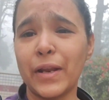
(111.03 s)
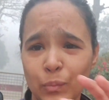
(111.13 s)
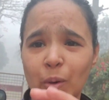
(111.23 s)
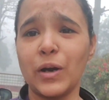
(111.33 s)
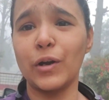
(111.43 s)

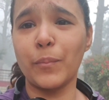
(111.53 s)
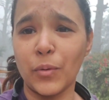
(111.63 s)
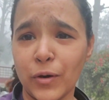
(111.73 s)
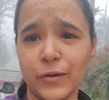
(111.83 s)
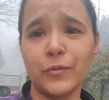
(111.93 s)
and work
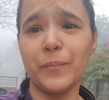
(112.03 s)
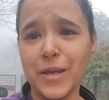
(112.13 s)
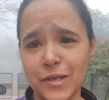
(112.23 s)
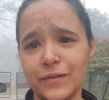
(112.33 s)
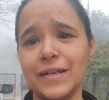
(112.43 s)
upon to
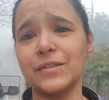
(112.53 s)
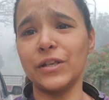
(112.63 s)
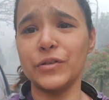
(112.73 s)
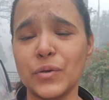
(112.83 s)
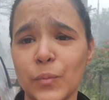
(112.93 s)
make your
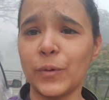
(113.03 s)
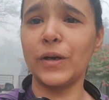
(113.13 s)
resolution